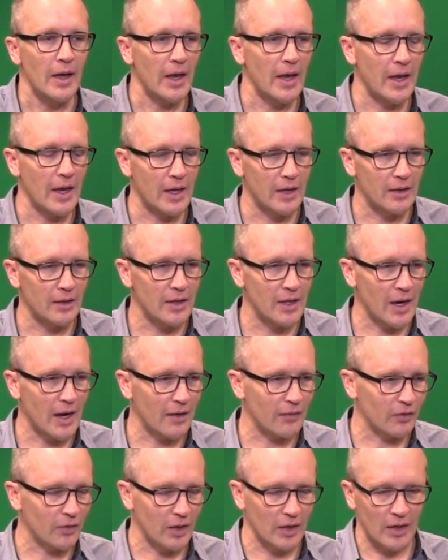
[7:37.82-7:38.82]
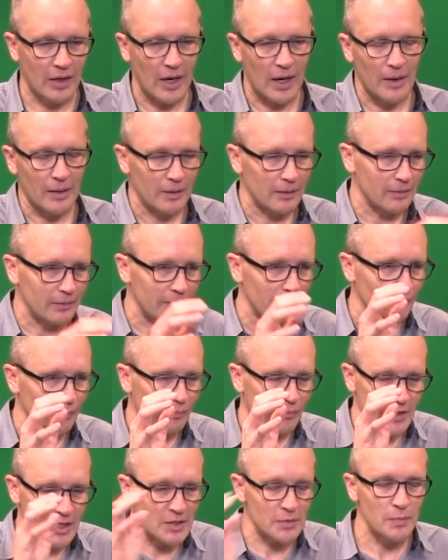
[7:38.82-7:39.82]
And then I've got
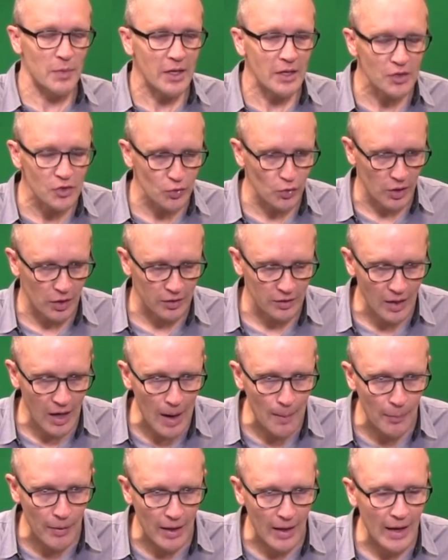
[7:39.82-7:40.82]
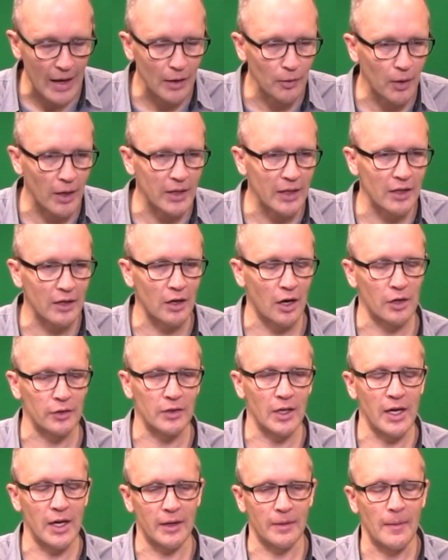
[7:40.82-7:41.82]
this ministry on top of that. How do I get it all
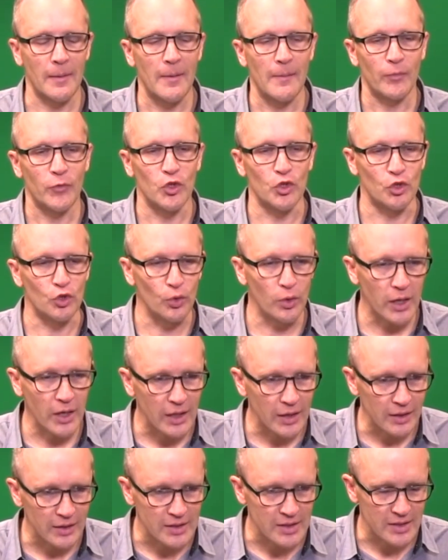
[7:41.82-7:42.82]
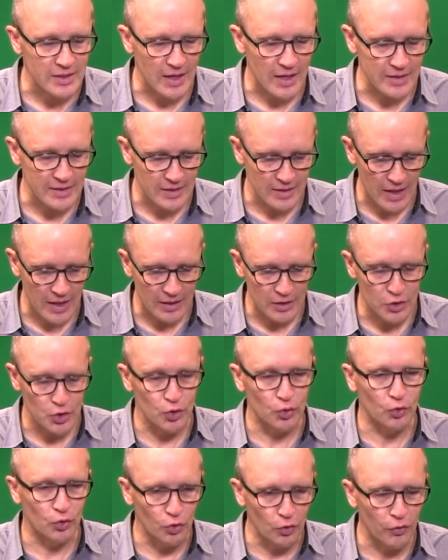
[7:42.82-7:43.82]
done? You do what Andy says, and that
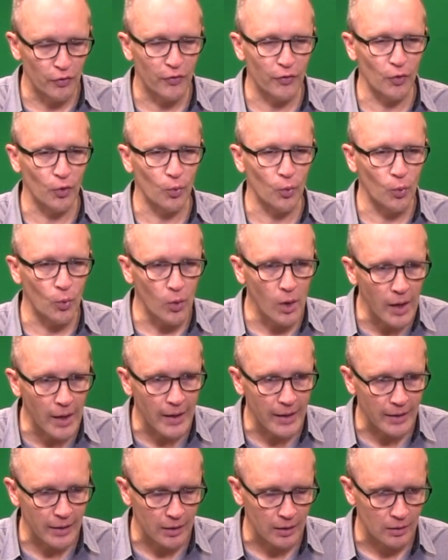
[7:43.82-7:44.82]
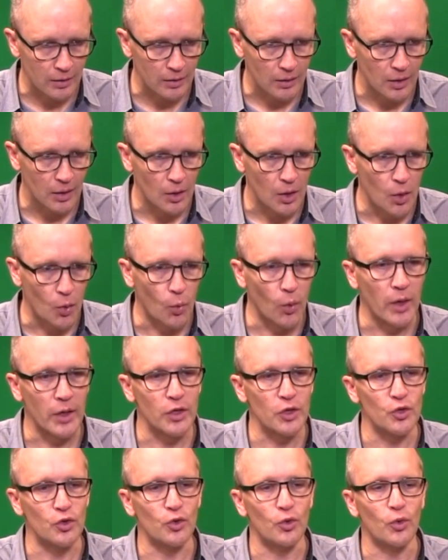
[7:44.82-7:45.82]
is you do for one
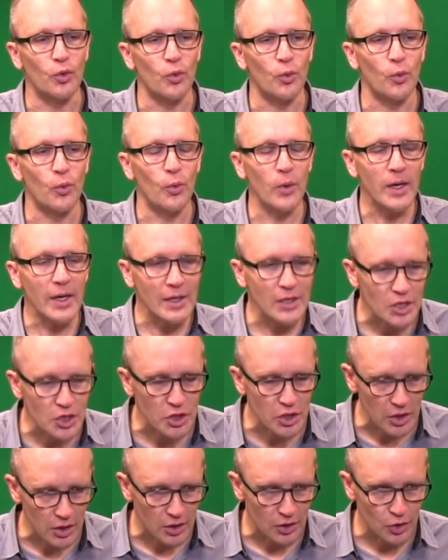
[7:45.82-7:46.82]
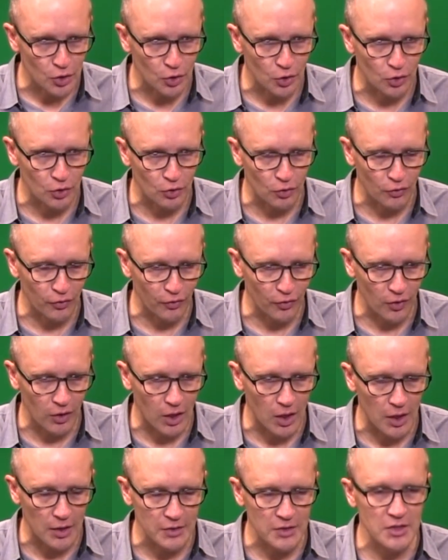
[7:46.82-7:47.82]
what you wish you could do for
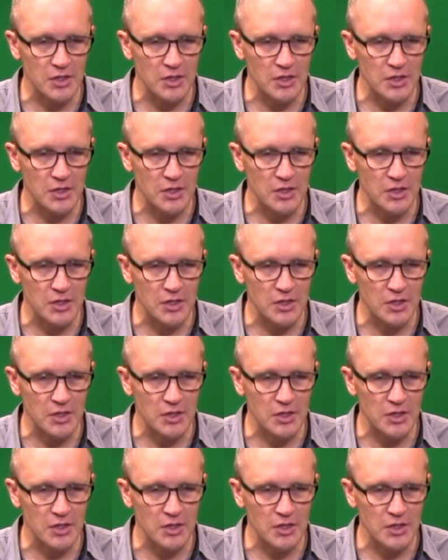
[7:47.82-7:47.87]
all.